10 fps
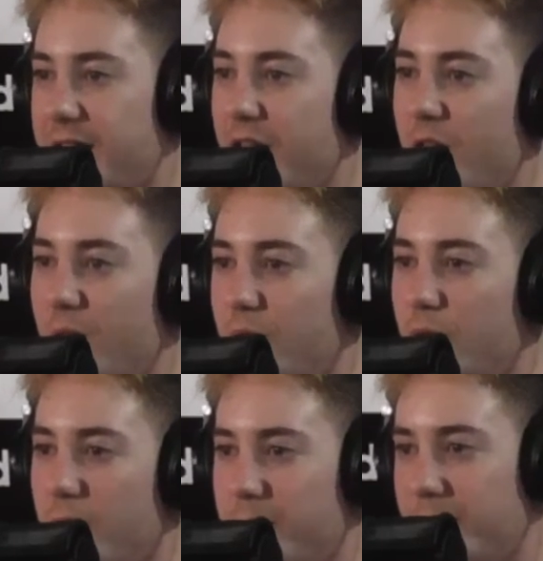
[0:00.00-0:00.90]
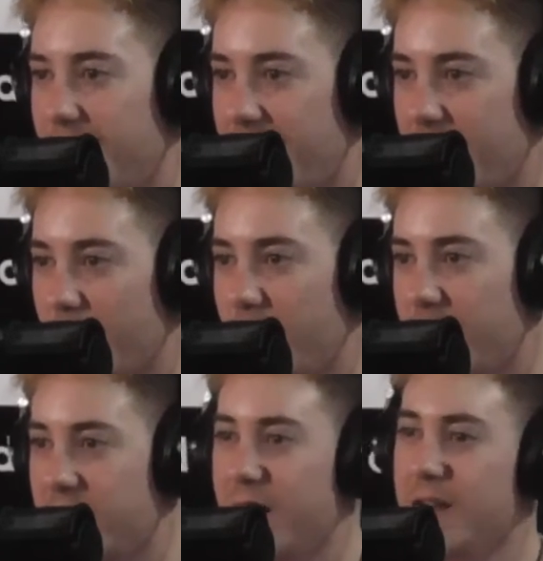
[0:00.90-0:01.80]
know who I'm playing
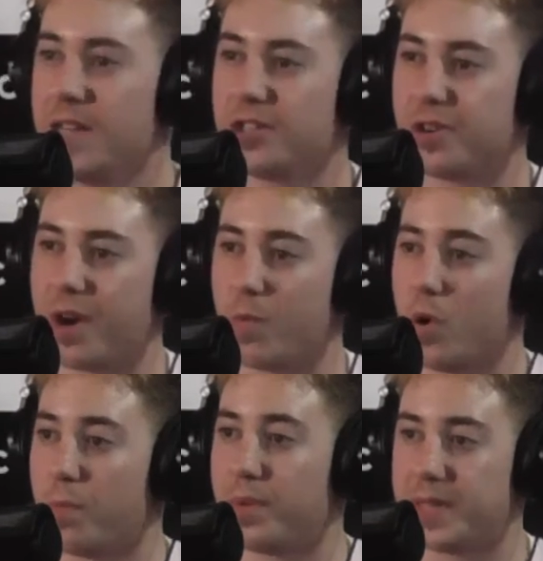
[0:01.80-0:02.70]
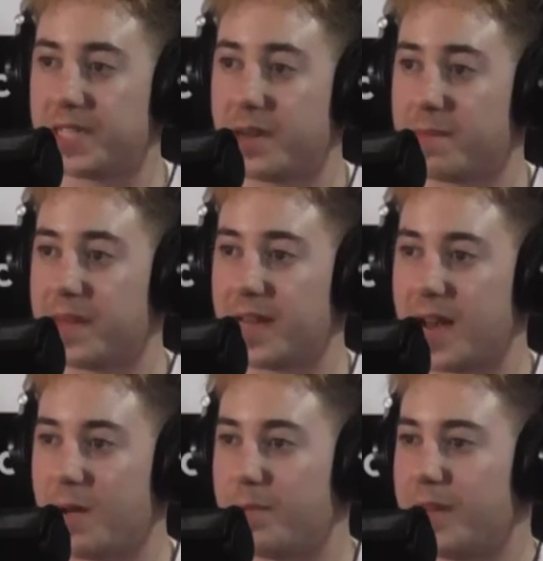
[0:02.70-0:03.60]
with, so I won't play something,
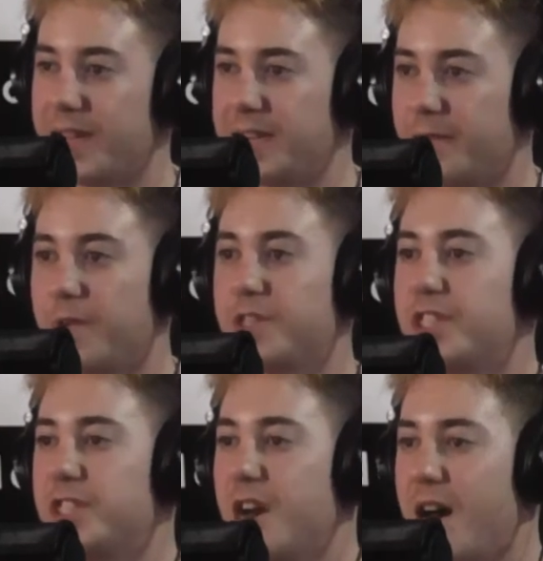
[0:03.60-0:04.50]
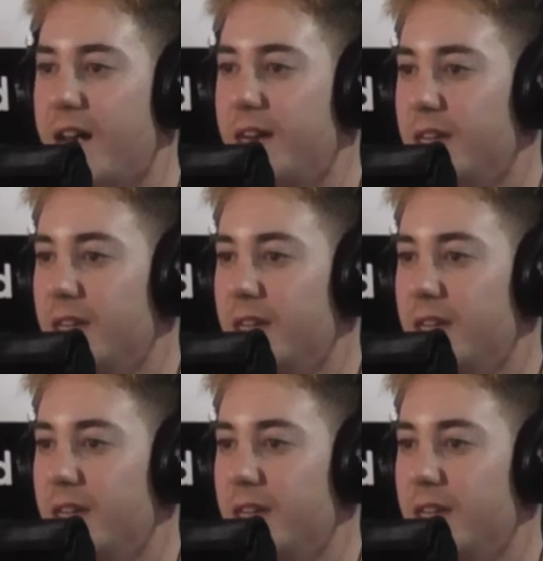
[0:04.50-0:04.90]
I'll play a different style.